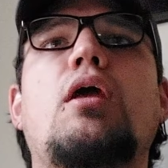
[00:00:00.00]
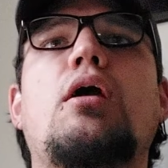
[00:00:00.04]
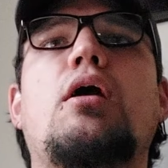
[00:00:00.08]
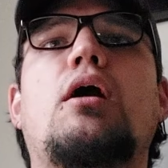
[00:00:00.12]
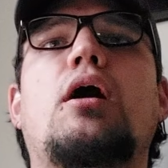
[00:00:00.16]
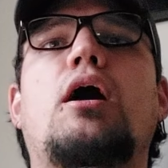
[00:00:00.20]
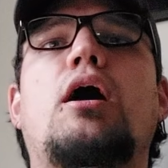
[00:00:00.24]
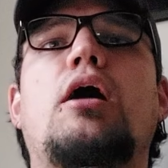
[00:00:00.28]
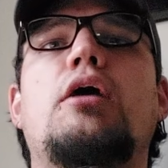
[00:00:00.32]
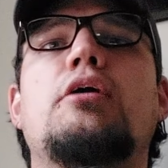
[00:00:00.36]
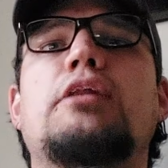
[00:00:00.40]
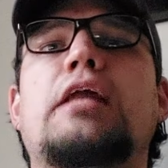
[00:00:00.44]

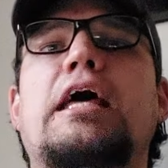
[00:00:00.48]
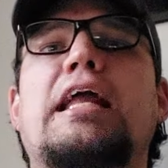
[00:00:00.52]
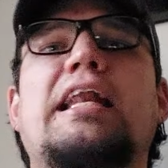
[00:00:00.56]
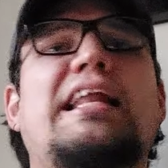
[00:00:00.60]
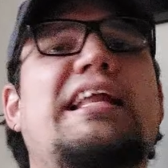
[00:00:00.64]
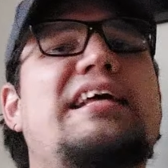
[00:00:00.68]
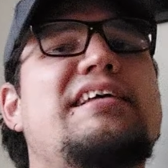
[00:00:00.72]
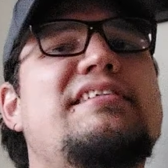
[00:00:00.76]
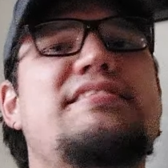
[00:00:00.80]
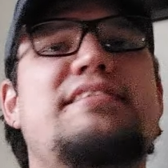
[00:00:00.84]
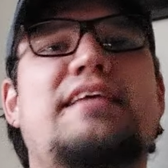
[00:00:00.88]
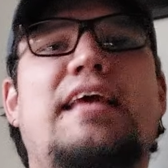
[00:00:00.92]
Not a
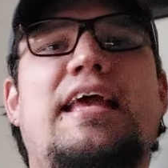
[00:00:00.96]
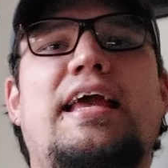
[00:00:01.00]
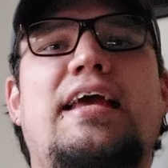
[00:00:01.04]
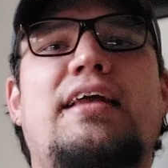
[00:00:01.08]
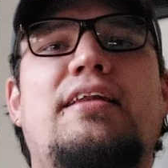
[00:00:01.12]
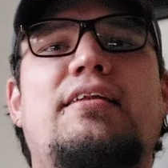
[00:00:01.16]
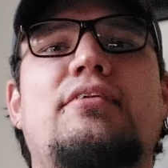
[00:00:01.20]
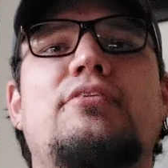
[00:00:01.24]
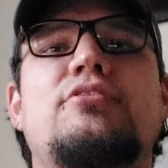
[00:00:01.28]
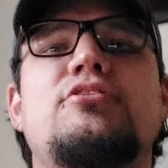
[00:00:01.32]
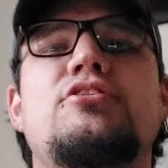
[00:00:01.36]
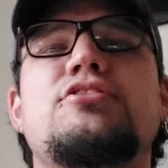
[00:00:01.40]
lot of
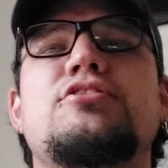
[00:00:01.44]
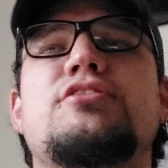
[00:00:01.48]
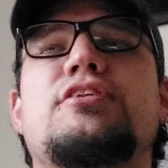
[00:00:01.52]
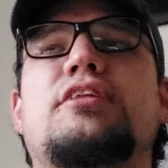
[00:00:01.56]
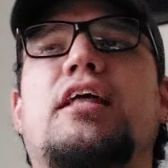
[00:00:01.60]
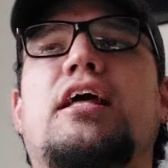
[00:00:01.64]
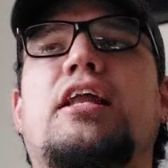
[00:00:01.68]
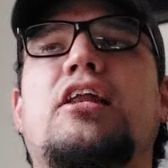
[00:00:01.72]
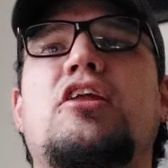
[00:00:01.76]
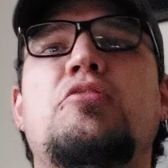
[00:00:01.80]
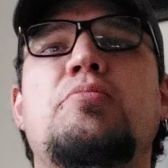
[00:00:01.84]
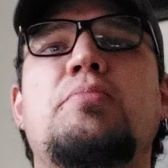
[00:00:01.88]
sand, just a
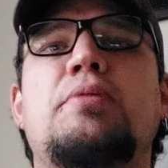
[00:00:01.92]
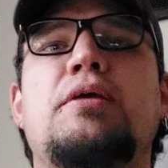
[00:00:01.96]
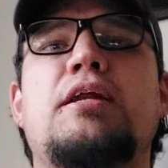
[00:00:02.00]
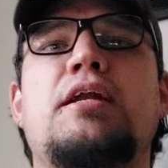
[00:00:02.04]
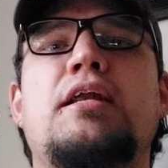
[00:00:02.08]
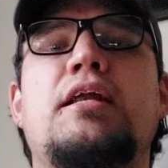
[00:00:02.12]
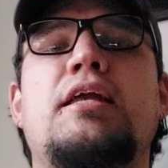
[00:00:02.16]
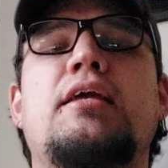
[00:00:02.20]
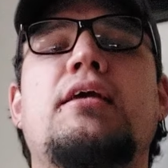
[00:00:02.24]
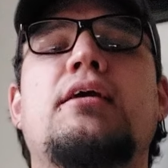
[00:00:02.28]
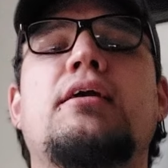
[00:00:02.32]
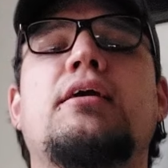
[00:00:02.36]
lot of
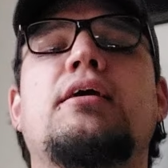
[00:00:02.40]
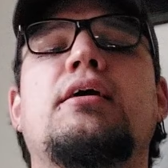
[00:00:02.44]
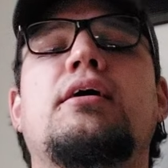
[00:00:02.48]
humidity.